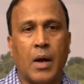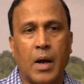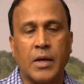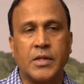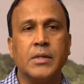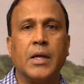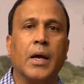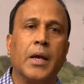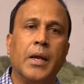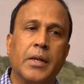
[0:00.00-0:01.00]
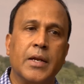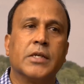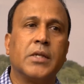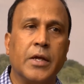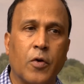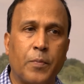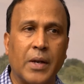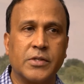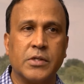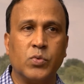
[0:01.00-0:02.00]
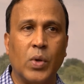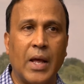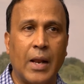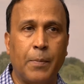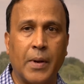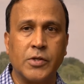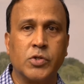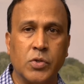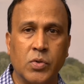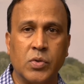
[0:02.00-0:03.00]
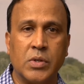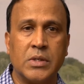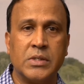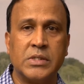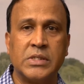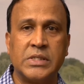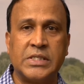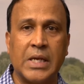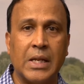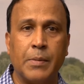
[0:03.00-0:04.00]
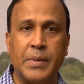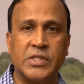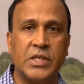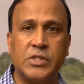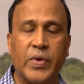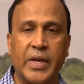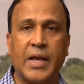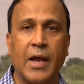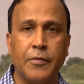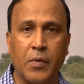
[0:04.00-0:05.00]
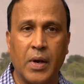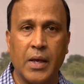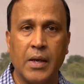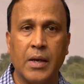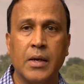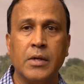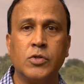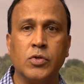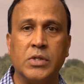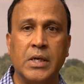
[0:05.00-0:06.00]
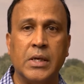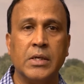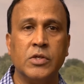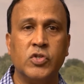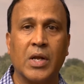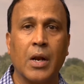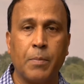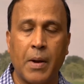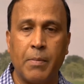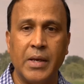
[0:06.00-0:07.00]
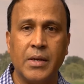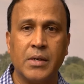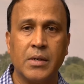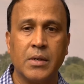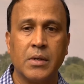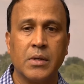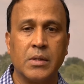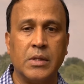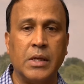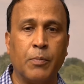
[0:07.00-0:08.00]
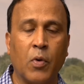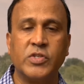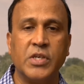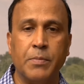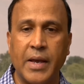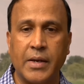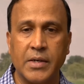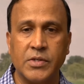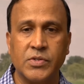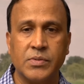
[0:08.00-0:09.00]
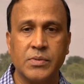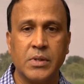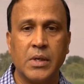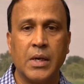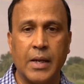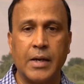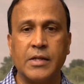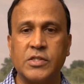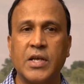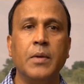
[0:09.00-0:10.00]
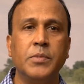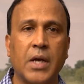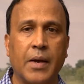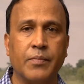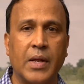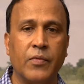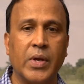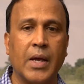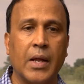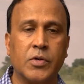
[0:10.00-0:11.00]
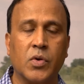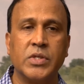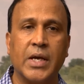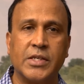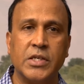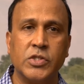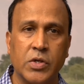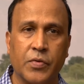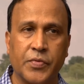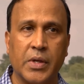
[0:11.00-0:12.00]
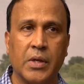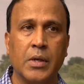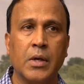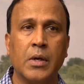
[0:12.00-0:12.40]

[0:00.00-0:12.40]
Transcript: I think the International Year of Pulses will help us to sell the message very carefully to the general public, the policy makers, and at the same time then we can draw the attention of the